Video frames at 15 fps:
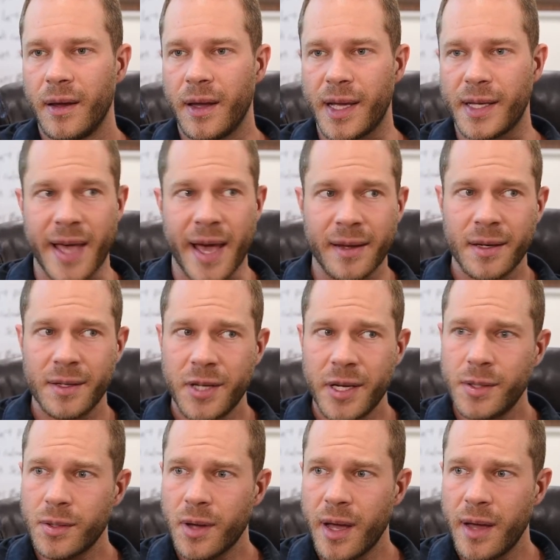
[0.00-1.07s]
is that going to
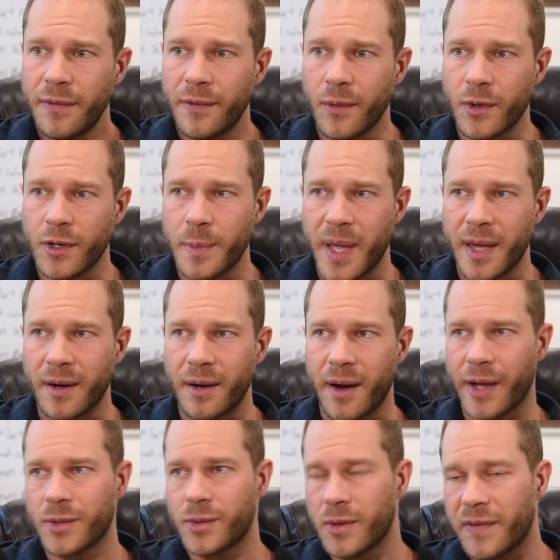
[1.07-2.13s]
change your life, or is making an
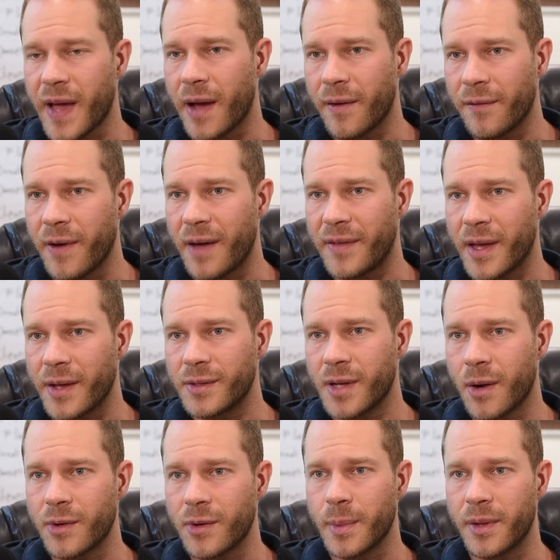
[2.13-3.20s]
extra five thousand
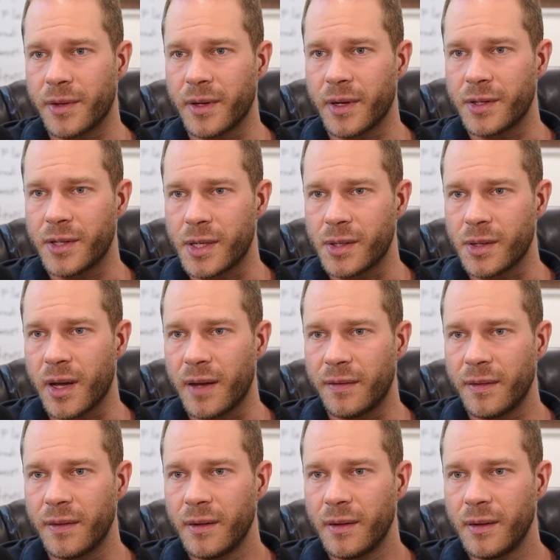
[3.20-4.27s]
dollars a month going to change your
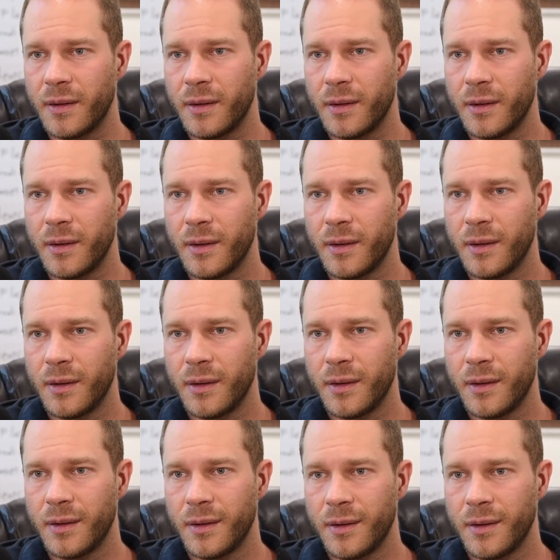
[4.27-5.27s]
life? That would.